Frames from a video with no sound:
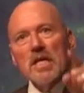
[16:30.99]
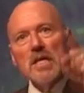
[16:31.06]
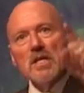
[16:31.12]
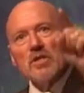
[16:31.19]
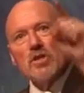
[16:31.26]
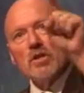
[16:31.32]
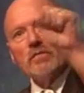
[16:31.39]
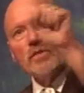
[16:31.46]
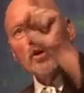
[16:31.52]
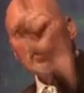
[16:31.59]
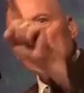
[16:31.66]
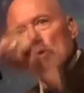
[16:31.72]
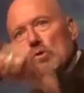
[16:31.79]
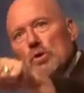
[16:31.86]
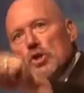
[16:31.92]
is if
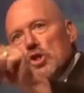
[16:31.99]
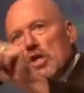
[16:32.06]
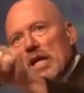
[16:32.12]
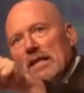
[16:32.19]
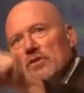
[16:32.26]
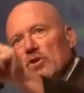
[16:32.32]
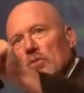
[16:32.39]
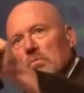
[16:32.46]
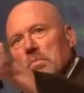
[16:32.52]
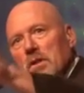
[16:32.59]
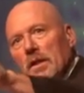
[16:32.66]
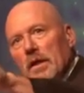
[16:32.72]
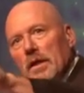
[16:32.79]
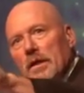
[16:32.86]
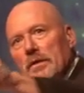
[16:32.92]
you shed the
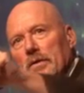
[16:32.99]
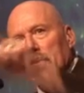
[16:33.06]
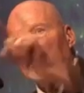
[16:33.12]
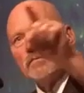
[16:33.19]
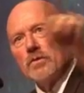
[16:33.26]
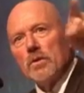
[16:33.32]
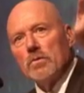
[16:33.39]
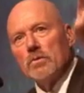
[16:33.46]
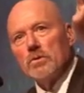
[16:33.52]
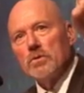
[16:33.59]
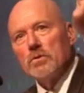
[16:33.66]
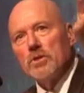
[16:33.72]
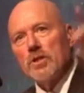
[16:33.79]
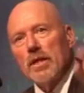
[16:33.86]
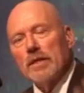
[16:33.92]
blood of those
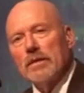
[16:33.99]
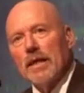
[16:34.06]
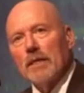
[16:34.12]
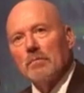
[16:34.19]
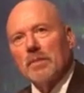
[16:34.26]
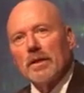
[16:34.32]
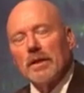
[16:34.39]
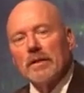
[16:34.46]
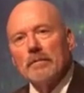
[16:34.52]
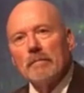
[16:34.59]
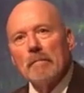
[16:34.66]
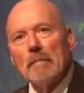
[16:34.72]
who shed that blood.